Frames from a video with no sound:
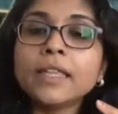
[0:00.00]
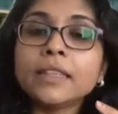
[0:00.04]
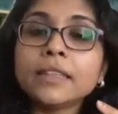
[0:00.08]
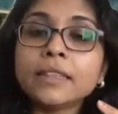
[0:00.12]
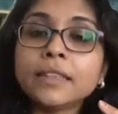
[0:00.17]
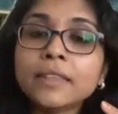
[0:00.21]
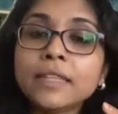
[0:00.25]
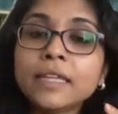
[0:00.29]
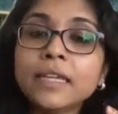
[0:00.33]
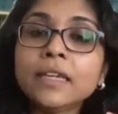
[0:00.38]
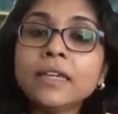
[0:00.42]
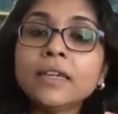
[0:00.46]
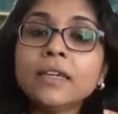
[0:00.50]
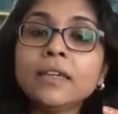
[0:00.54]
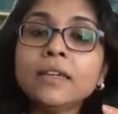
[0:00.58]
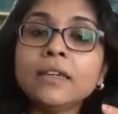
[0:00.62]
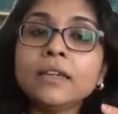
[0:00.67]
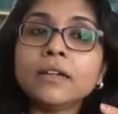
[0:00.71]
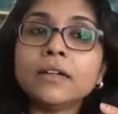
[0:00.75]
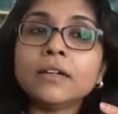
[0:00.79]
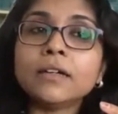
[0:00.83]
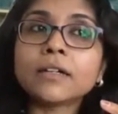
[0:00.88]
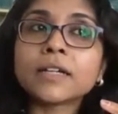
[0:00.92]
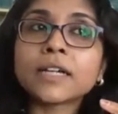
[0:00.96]

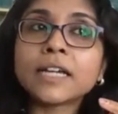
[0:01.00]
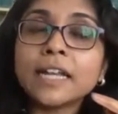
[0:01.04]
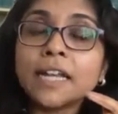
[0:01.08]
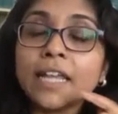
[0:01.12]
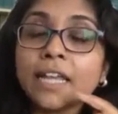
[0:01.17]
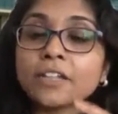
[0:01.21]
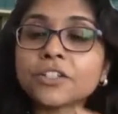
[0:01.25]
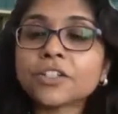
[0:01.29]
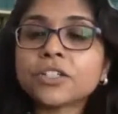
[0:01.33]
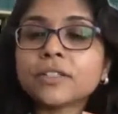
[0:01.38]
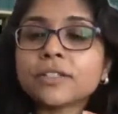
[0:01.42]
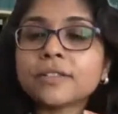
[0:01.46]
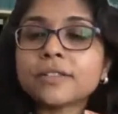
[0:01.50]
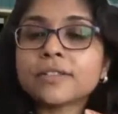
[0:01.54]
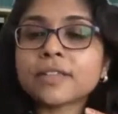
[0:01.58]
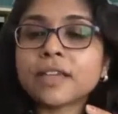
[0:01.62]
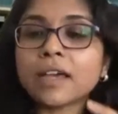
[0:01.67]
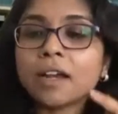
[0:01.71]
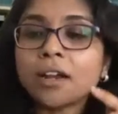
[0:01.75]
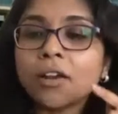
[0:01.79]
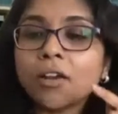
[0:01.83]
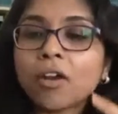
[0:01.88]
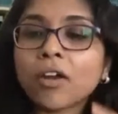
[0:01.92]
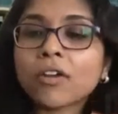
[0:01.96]
the connections
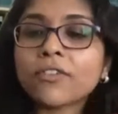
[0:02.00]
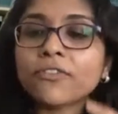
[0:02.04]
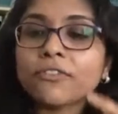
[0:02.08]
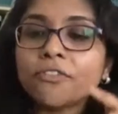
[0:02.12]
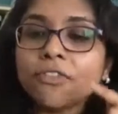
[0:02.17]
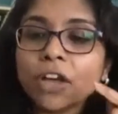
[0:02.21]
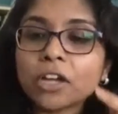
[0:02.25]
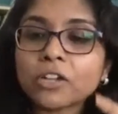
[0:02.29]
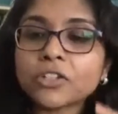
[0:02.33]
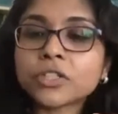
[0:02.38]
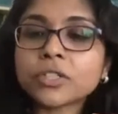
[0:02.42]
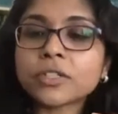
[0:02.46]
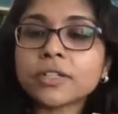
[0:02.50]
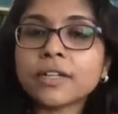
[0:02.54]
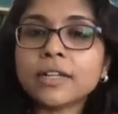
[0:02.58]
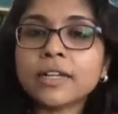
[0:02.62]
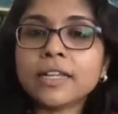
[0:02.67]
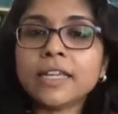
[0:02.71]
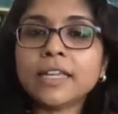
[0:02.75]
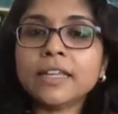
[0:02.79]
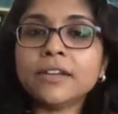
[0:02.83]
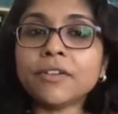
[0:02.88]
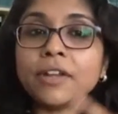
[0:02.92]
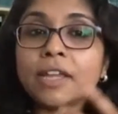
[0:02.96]
are not
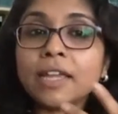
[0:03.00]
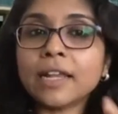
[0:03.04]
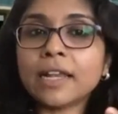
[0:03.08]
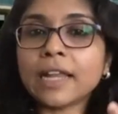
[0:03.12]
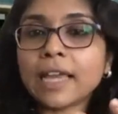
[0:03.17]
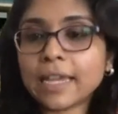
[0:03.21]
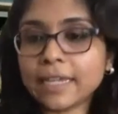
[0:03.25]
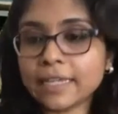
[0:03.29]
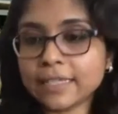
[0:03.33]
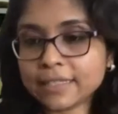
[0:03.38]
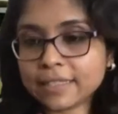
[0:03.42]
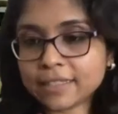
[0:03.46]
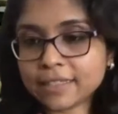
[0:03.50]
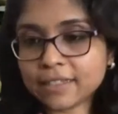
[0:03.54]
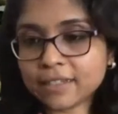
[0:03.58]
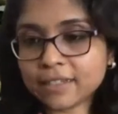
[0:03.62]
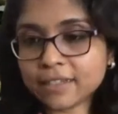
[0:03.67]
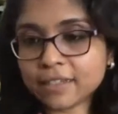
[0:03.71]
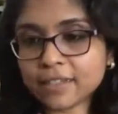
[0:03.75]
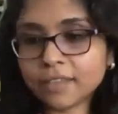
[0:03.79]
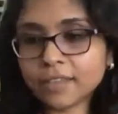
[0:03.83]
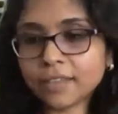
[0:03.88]
functionally realized.